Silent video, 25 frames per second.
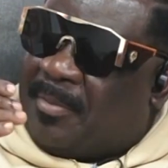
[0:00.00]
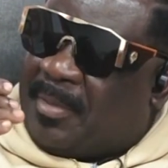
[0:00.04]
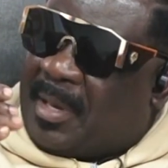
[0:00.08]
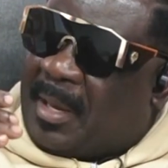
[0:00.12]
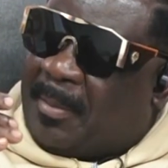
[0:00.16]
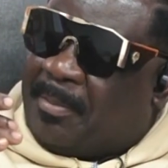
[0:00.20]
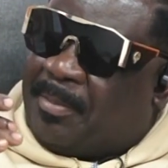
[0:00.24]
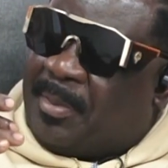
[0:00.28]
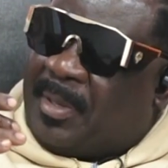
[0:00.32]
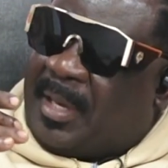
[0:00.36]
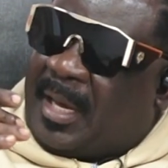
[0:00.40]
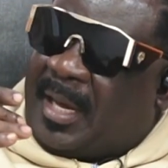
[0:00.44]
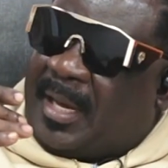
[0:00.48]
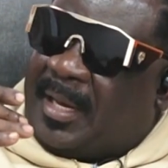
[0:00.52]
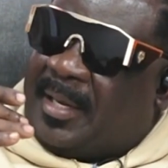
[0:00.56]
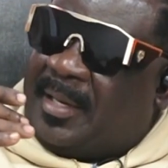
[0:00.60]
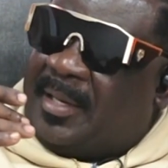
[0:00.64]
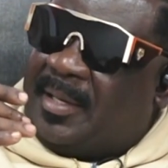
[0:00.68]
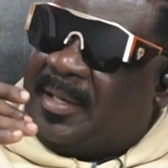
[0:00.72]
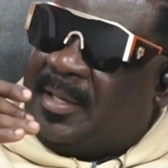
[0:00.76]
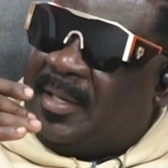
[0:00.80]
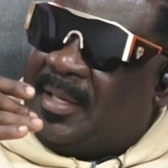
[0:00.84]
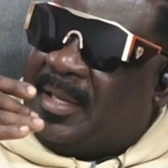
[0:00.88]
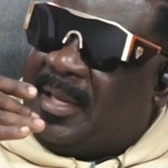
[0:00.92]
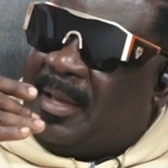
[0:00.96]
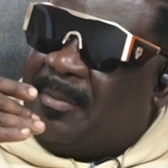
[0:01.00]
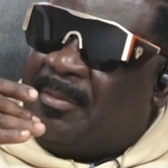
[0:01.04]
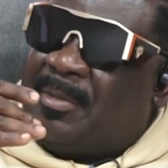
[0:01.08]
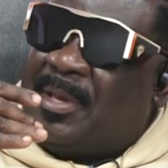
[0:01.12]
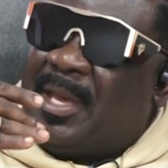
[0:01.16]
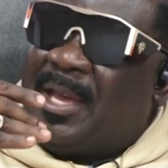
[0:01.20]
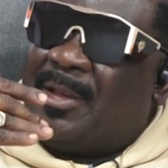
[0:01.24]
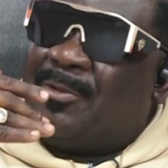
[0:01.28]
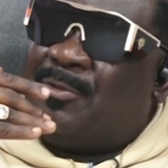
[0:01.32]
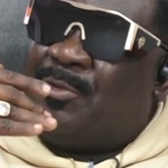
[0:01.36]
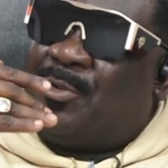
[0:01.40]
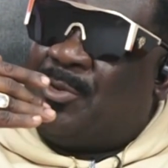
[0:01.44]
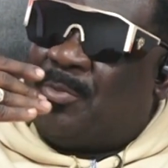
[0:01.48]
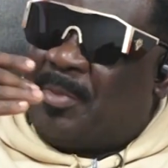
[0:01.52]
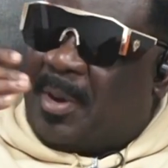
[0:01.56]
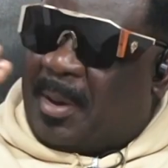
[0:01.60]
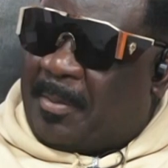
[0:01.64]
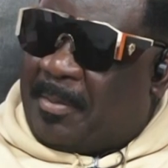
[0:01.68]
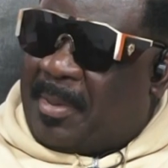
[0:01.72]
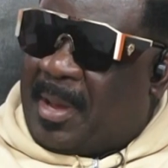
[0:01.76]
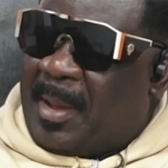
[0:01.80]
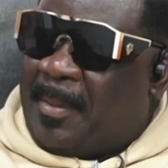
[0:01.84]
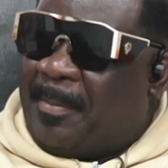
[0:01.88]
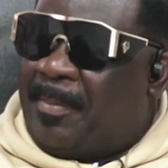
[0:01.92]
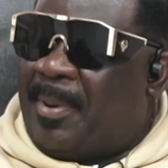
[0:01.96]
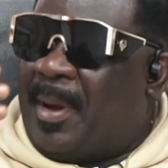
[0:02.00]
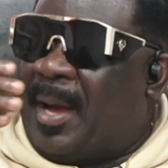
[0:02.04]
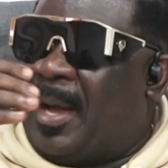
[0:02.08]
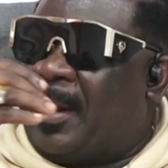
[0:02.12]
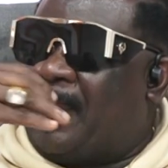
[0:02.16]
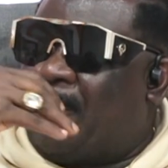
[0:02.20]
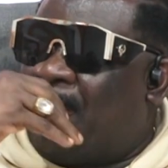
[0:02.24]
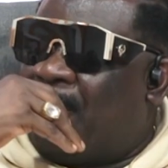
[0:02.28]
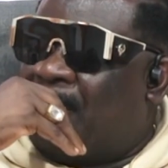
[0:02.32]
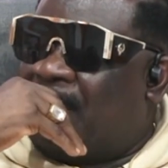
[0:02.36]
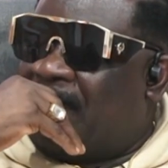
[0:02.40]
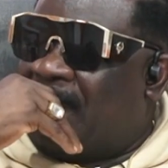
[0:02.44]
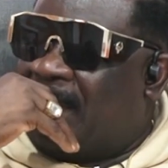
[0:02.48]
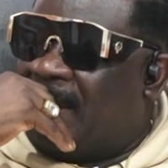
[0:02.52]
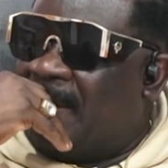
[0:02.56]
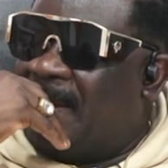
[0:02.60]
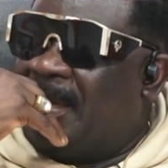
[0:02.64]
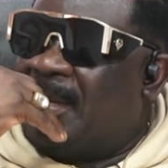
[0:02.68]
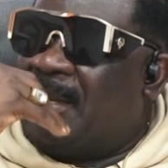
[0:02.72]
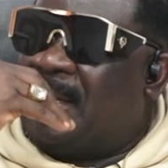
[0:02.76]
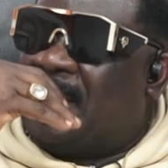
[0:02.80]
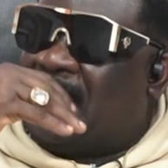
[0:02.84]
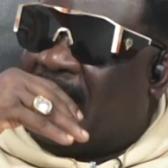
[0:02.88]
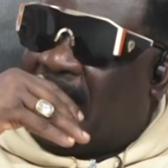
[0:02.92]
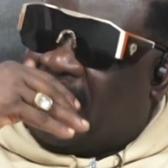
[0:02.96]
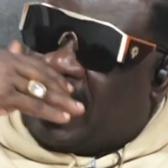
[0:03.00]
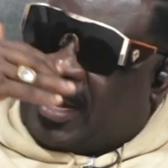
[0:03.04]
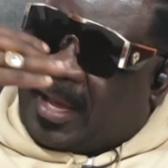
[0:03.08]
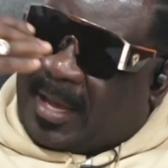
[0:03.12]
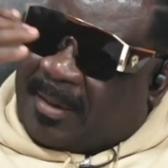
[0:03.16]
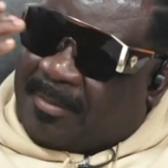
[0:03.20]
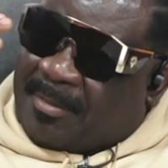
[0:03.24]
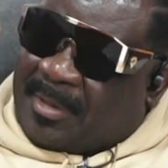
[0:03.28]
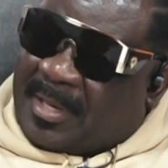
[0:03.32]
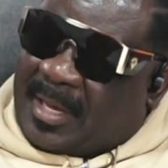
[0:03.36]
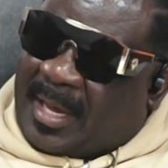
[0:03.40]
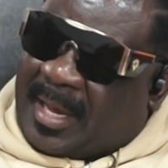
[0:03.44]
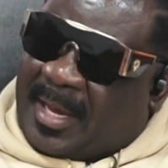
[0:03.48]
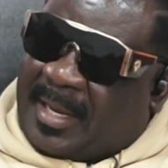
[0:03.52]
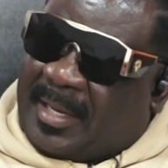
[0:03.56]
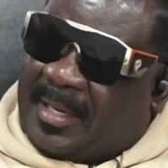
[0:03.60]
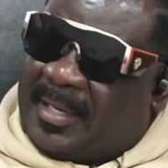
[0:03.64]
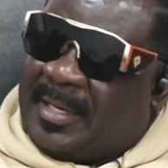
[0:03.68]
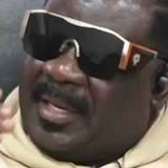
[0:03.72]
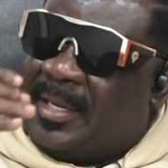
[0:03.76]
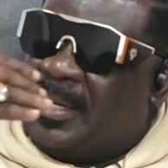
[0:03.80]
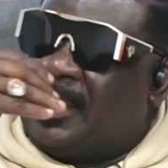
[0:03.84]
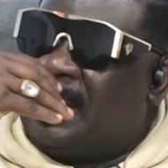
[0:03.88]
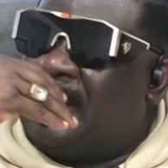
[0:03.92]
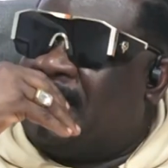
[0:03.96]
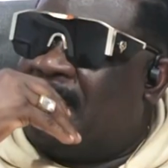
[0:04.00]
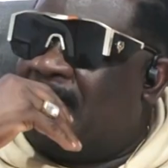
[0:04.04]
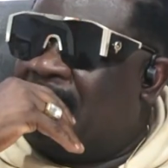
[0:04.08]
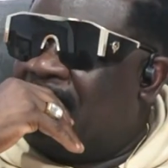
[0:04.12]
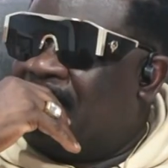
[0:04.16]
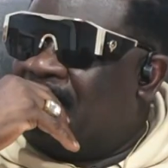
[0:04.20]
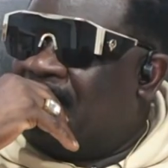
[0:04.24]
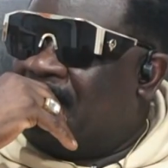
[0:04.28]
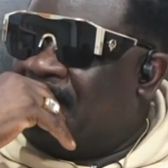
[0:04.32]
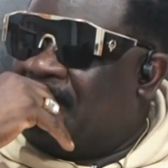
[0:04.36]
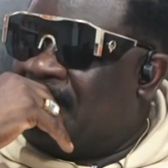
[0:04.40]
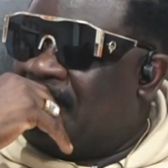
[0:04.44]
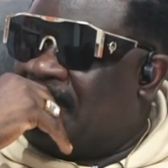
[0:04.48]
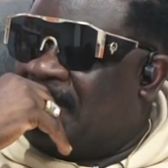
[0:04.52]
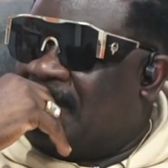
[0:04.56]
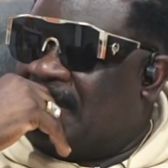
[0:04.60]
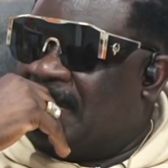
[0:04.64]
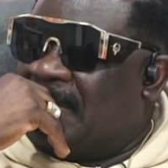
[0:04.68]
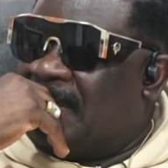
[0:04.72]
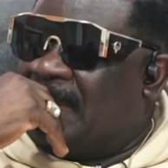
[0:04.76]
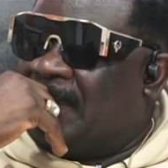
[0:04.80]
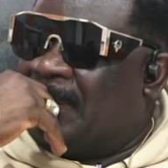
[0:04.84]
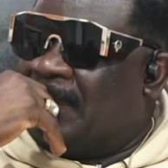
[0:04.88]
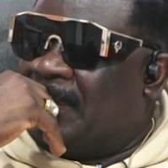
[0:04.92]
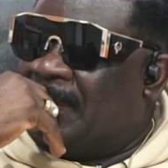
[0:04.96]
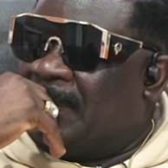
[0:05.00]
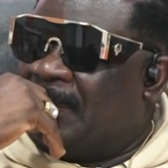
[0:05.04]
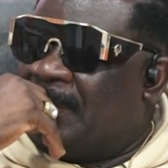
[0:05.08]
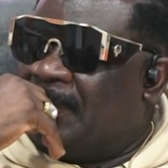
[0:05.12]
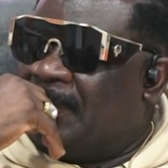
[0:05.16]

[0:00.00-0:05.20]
Appiah, ebi e juma ben pan a wuye, and I'm behind the scene, you know.